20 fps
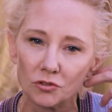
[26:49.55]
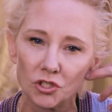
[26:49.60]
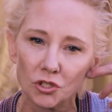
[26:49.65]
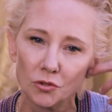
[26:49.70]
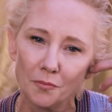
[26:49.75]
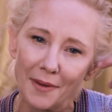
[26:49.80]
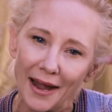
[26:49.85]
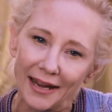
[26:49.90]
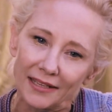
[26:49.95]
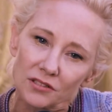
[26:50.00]

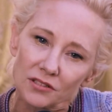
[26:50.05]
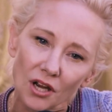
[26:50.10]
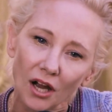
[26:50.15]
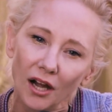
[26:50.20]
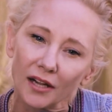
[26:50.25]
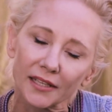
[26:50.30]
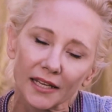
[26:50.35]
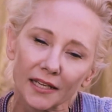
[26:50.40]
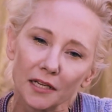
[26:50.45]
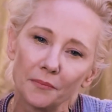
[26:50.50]
And do you
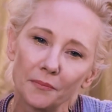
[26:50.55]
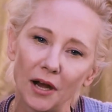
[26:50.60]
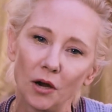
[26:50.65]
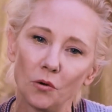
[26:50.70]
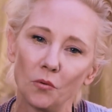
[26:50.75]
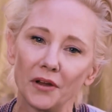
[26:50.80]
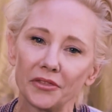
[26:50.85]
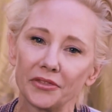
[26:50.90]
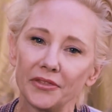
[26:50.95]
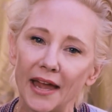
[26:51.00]
mind
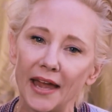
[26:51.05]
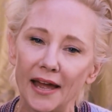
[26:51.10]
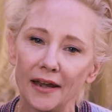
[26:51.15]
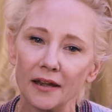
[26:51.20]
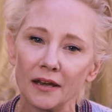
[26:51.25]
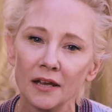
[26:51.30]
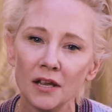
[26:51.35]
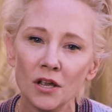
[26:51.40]
talking about what